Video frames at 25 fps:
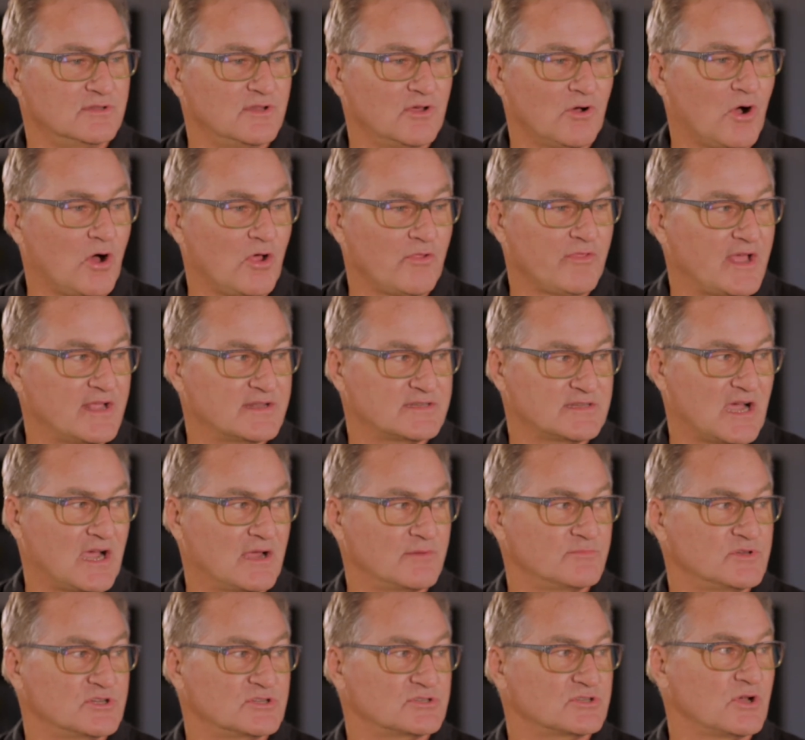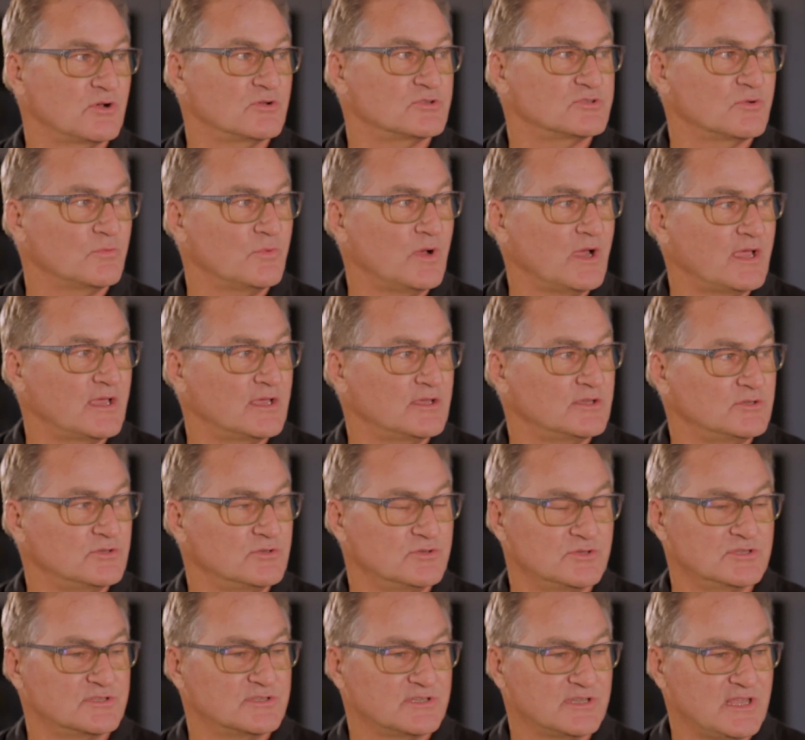all that time just goes away. You
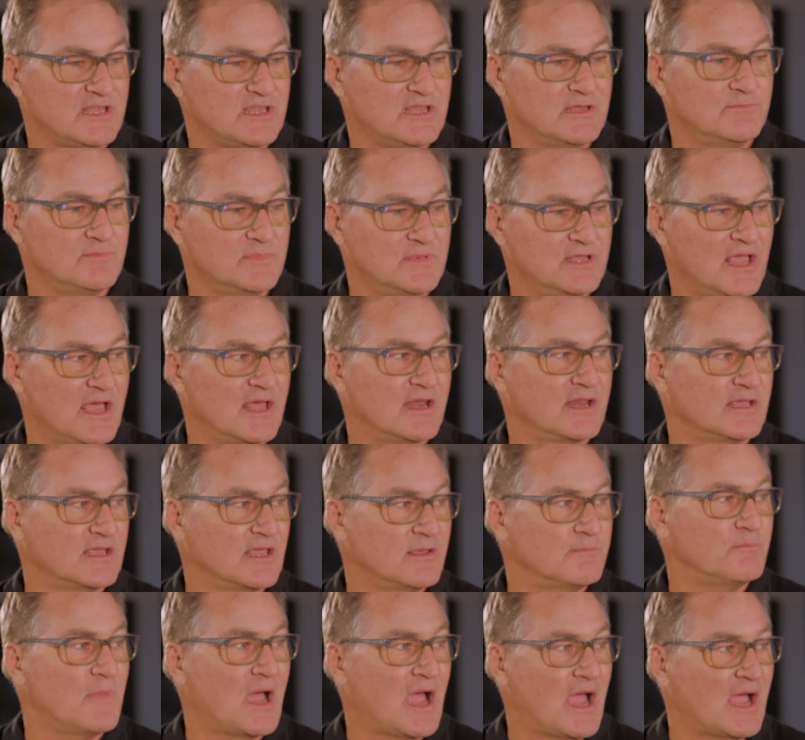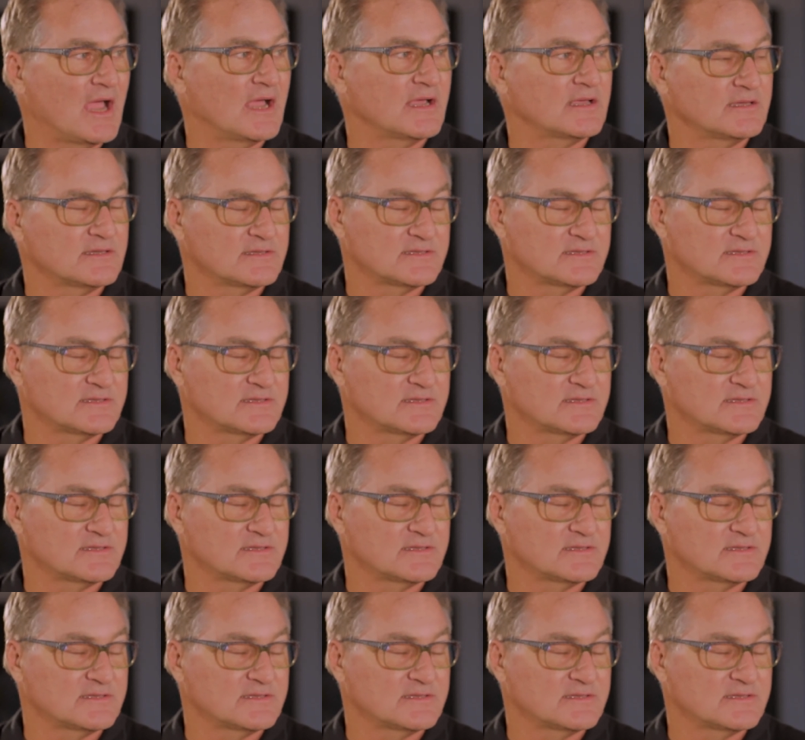just keep getting it back.